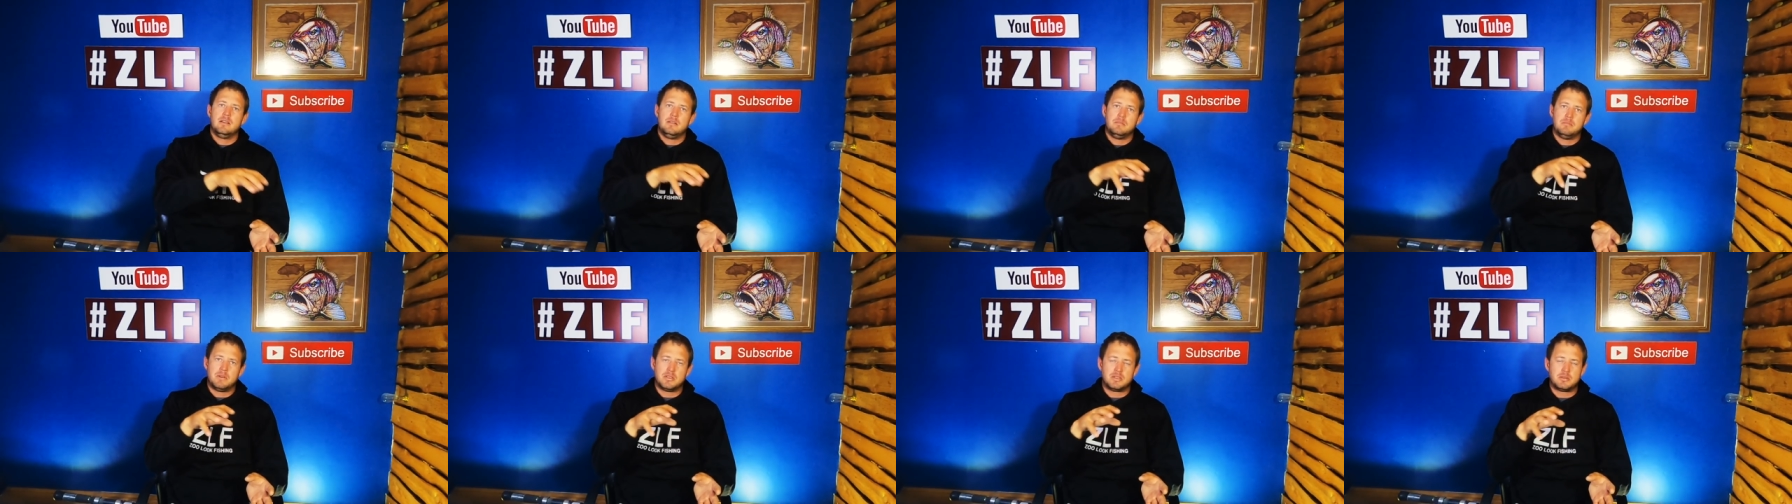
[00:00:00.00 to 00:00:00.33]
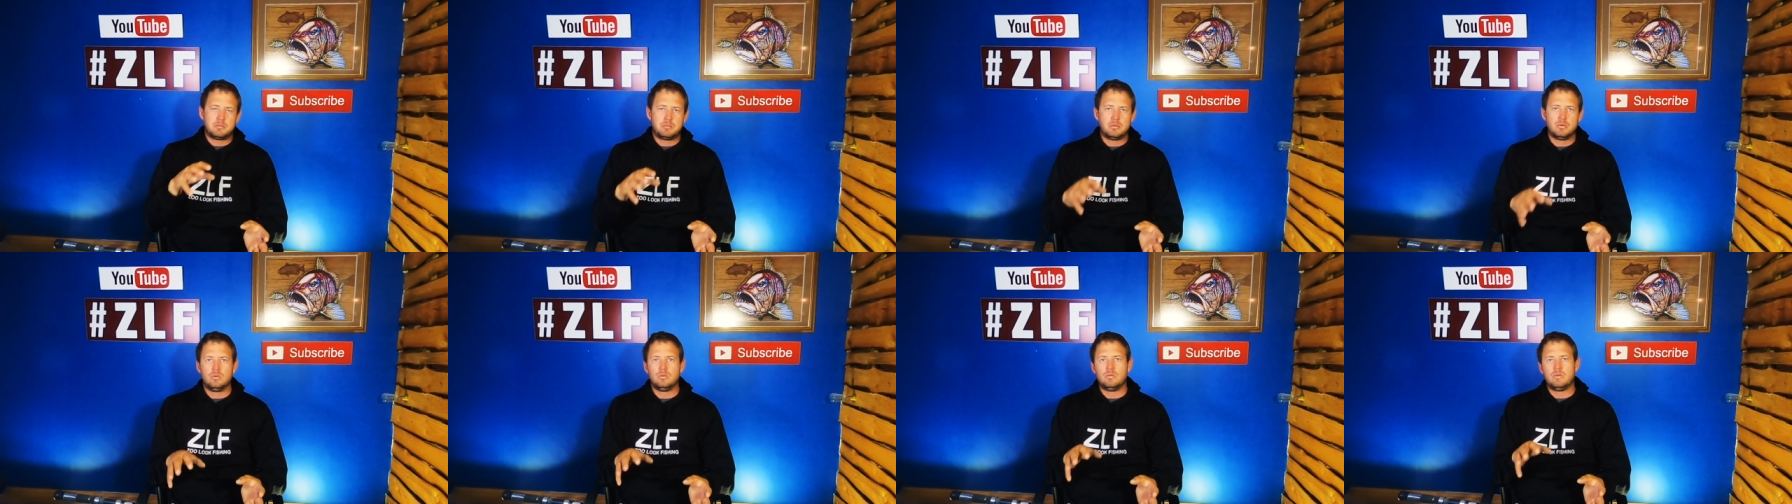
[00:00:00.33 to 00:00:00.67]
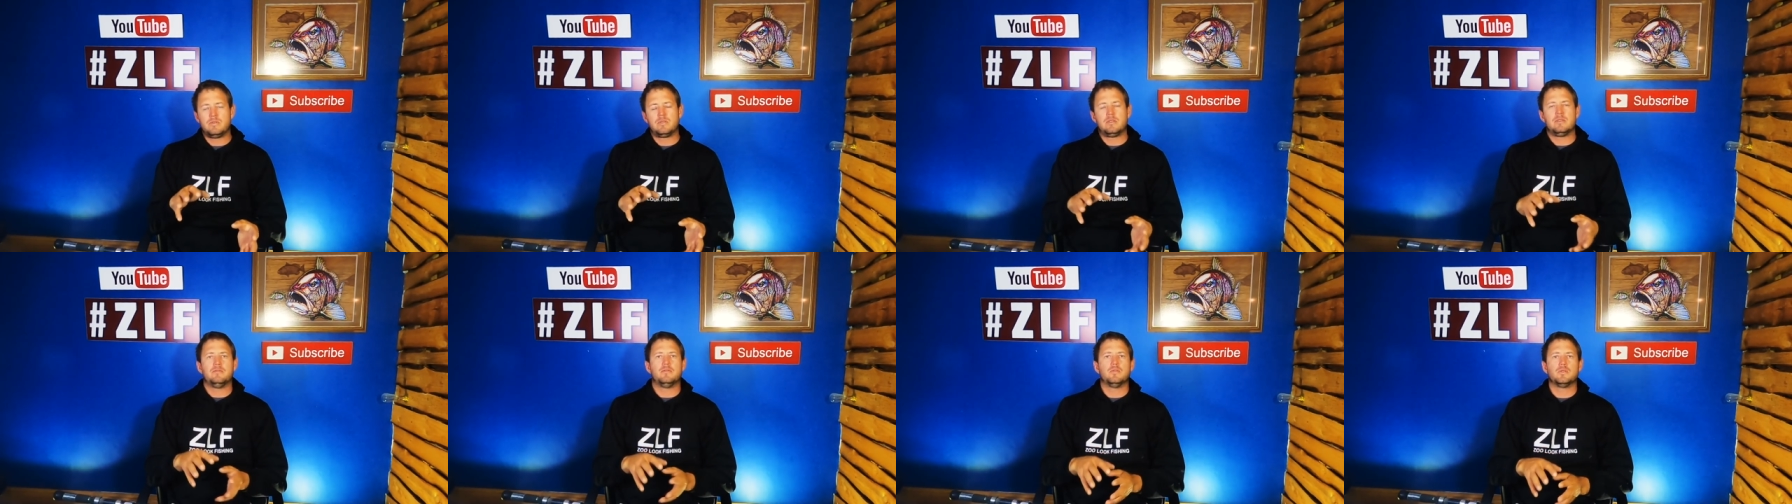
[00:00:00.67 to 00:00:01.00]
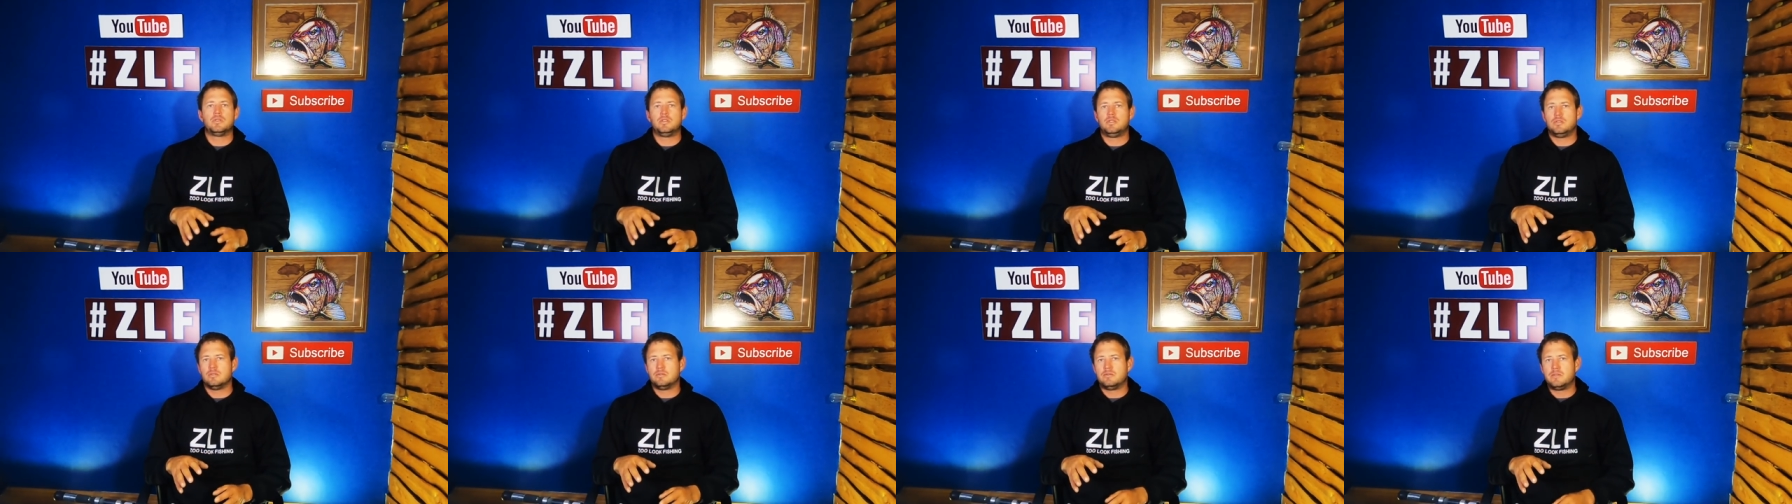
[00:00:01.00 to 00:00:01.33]
my spool with the
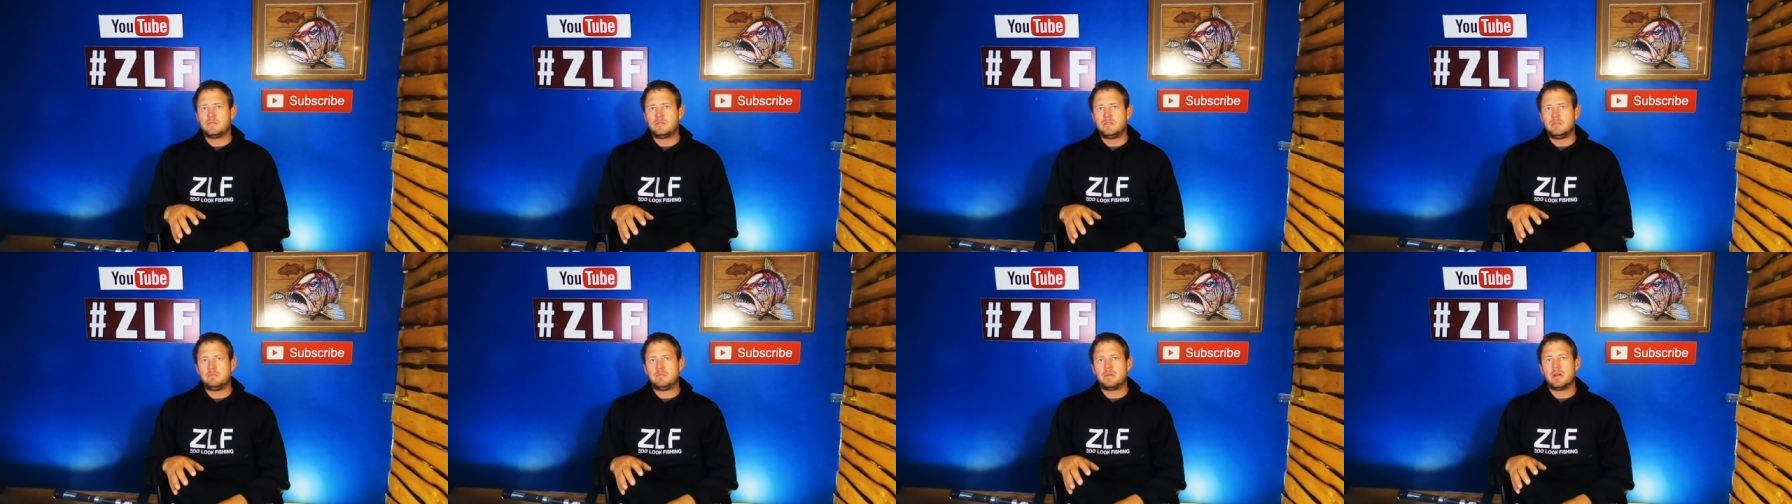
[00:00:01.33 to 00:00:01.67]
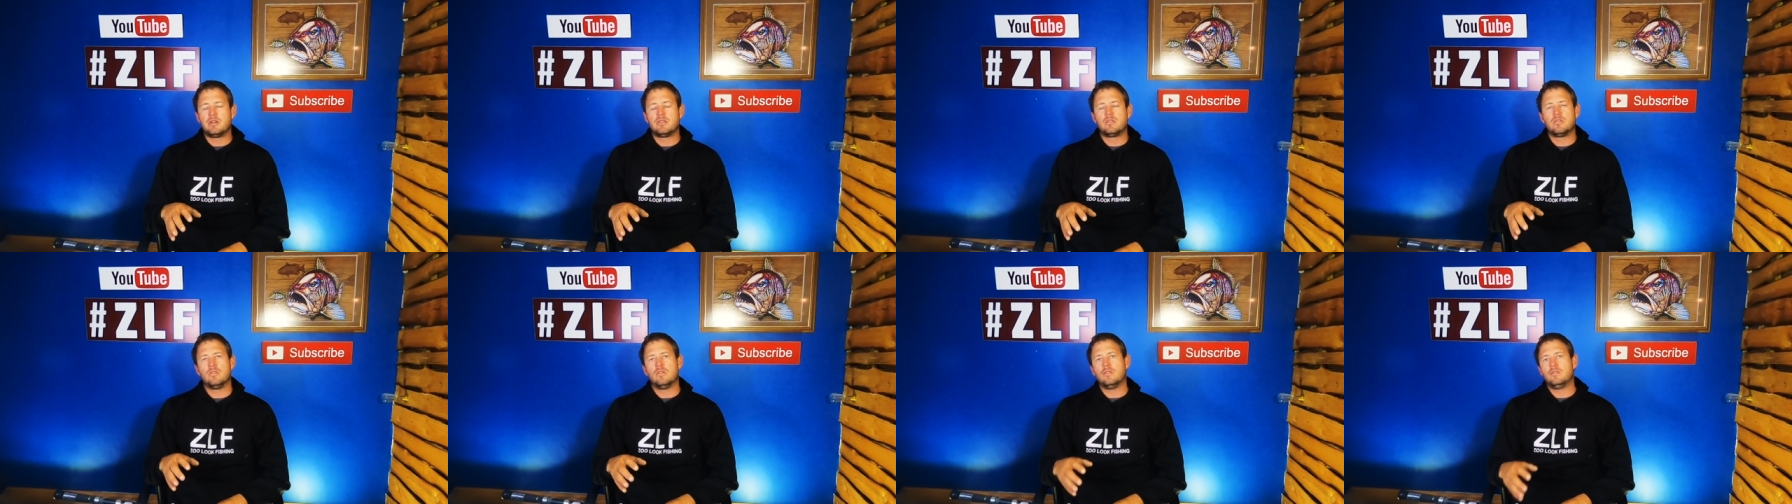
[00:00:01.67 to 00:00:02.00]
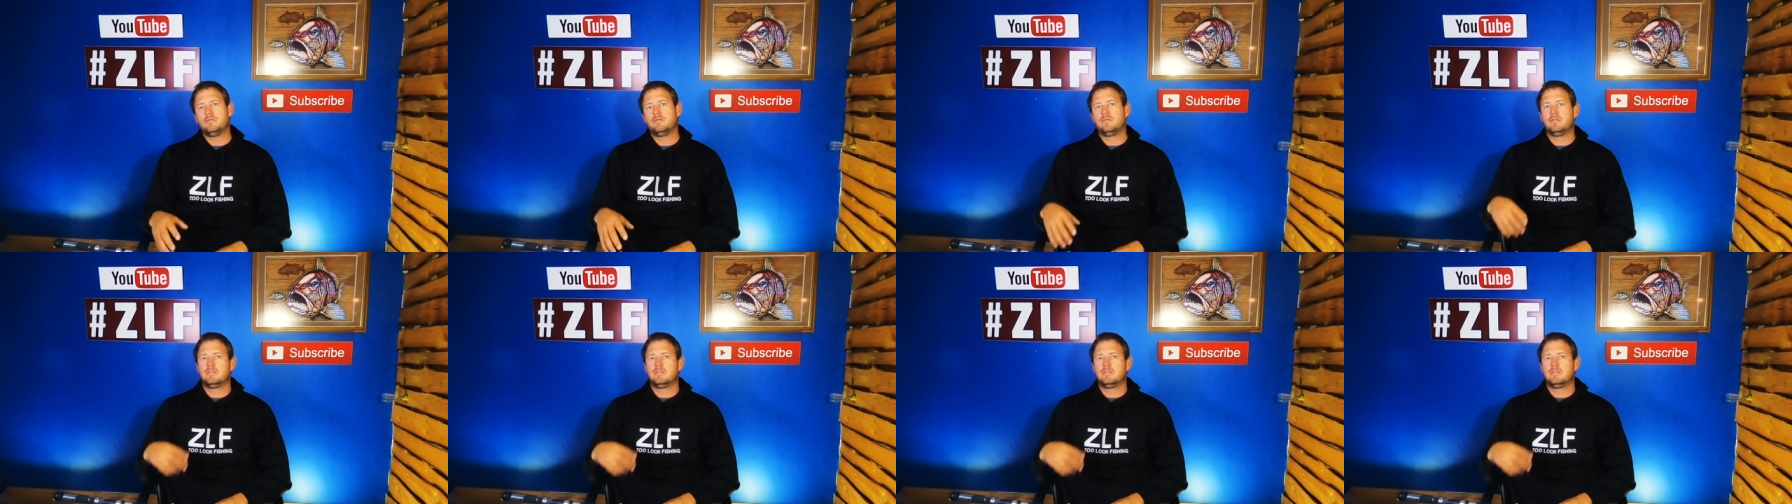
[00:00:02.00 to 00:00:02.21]
40 or 50 pound off,